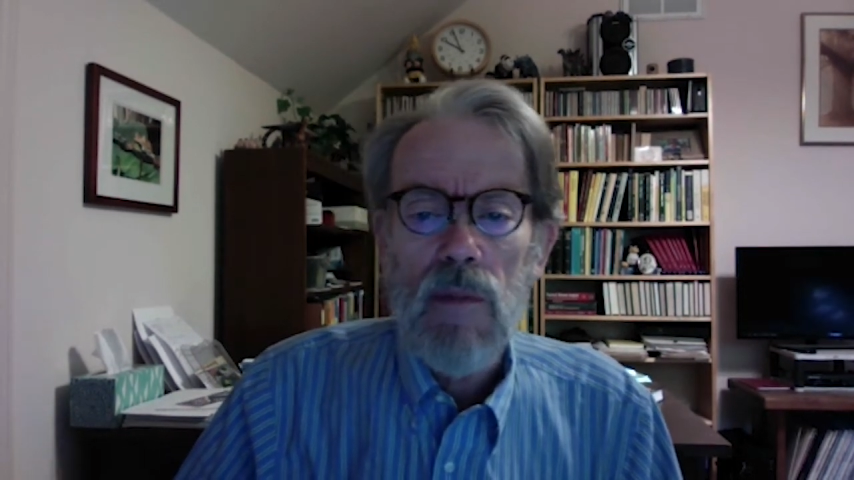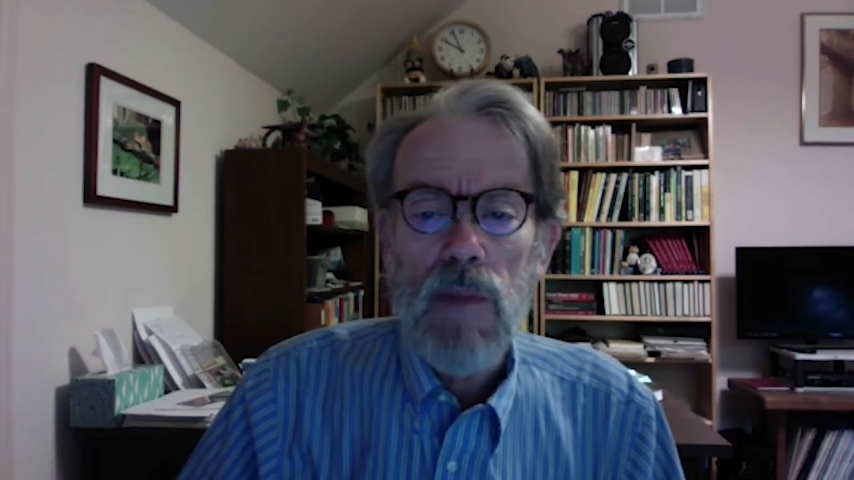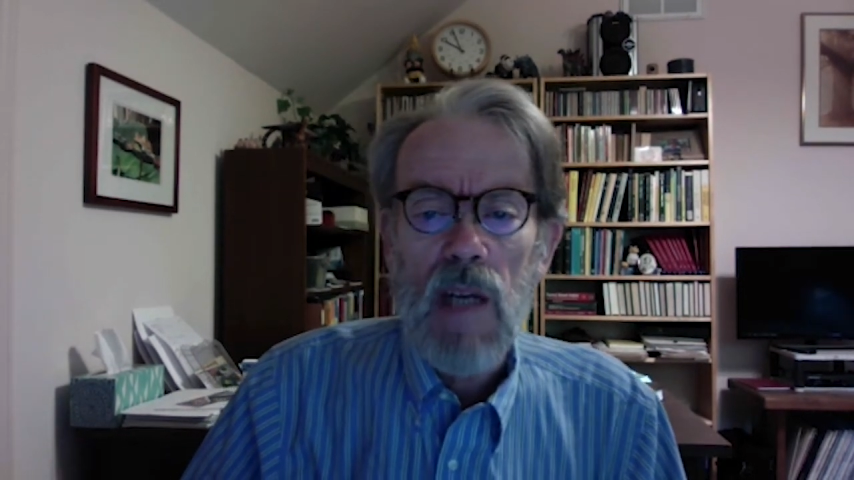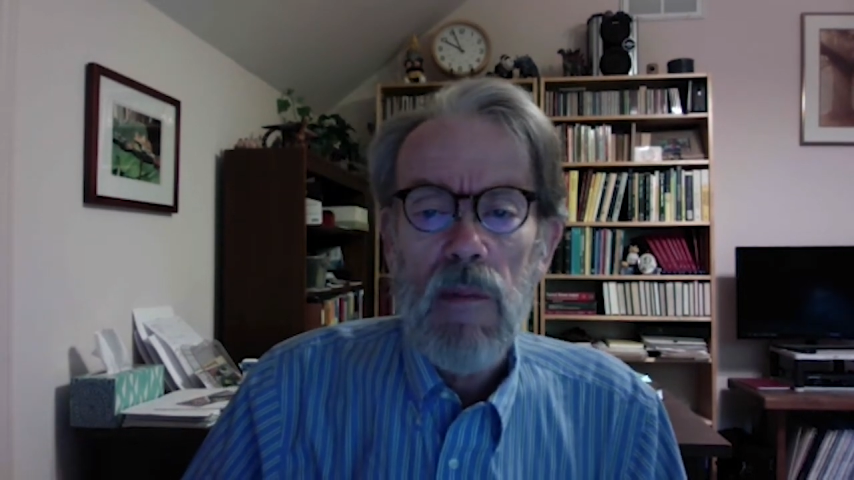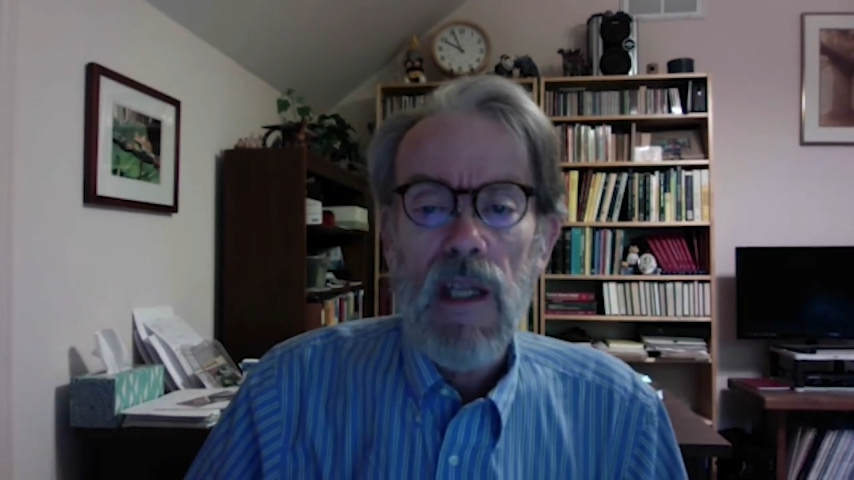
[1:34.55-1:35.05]

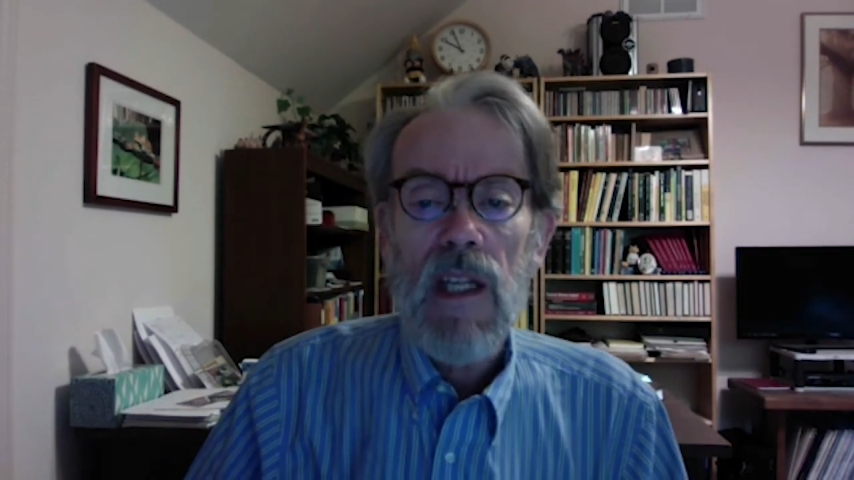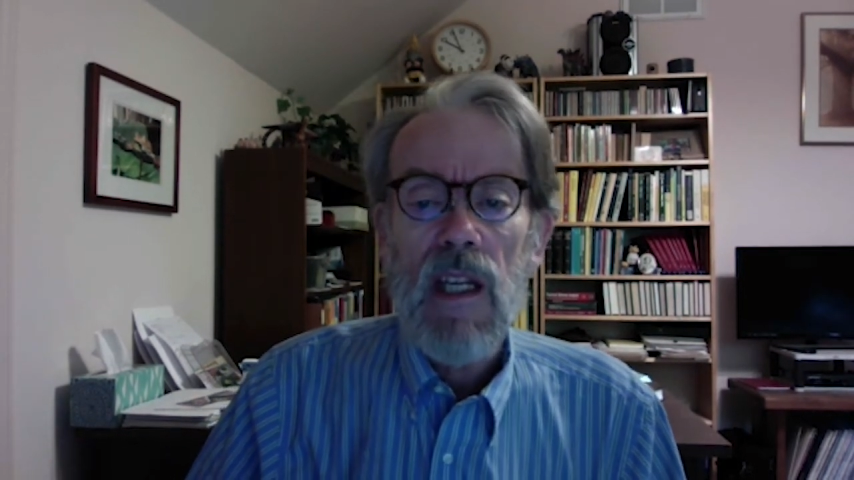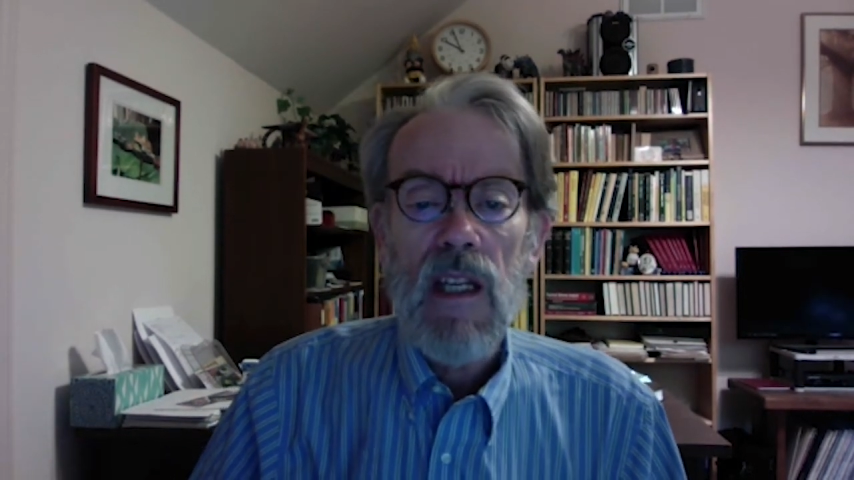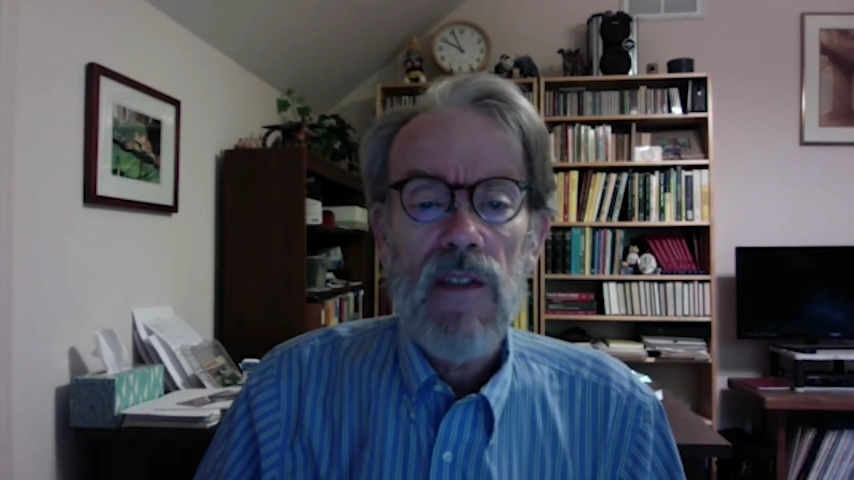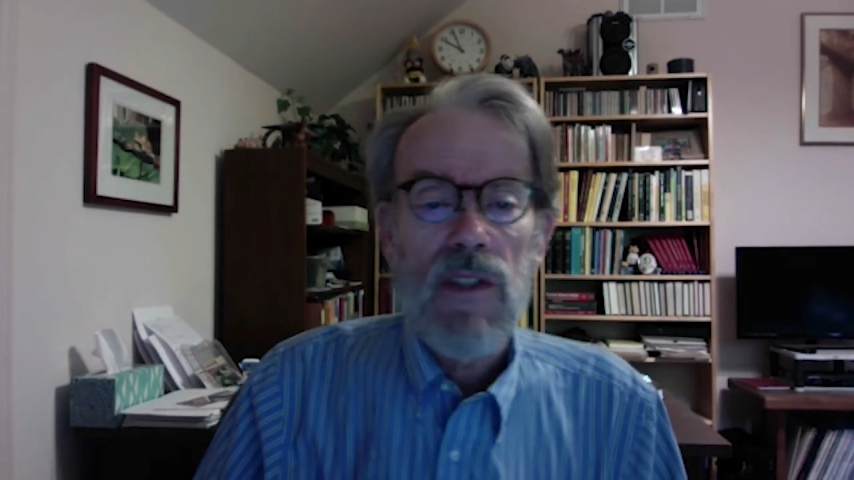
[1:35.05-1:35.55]
by making
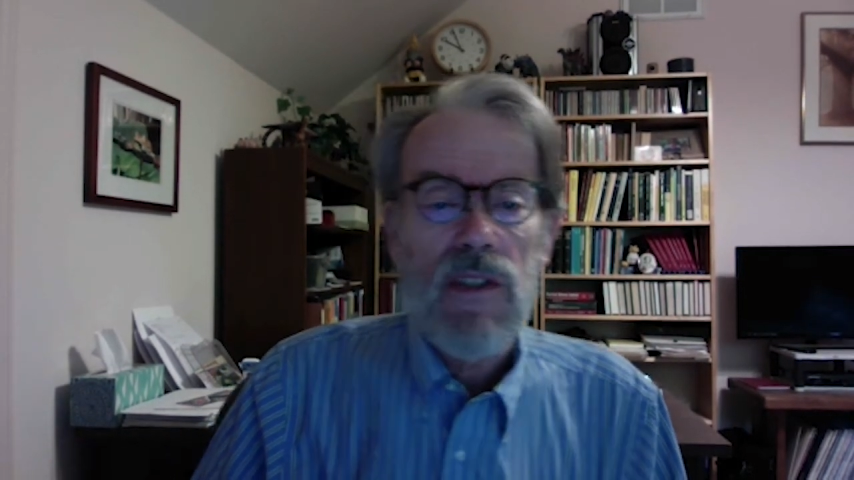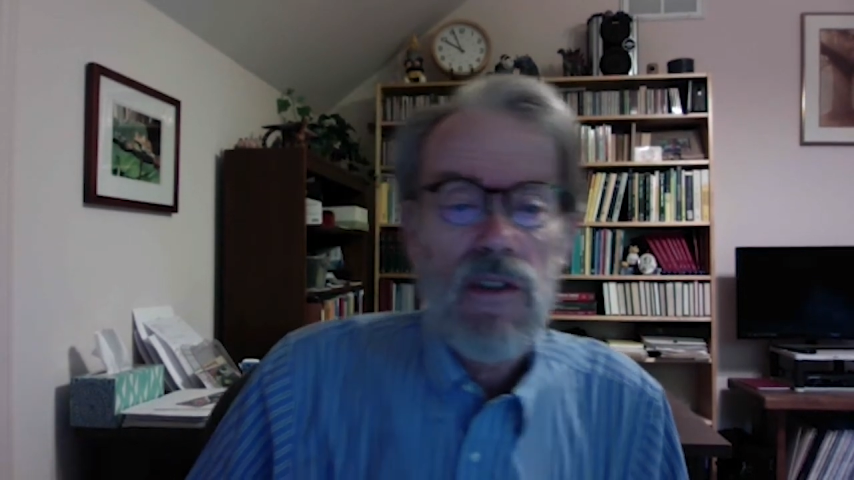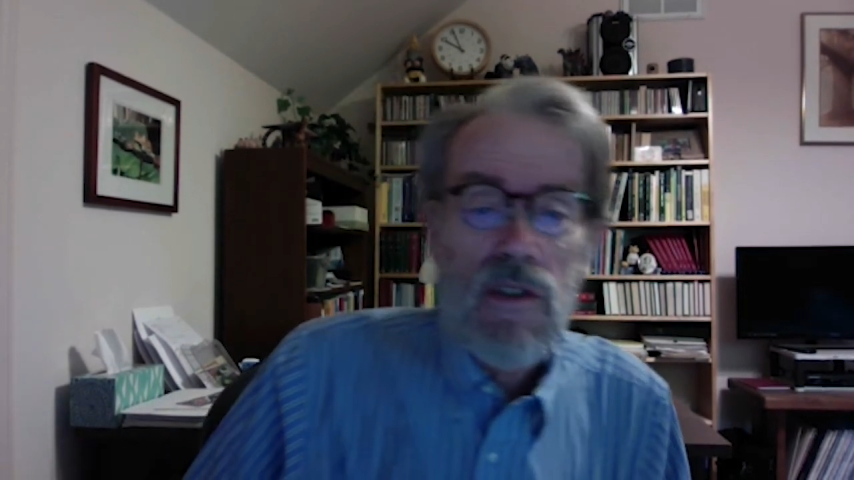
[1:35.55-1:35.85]
it just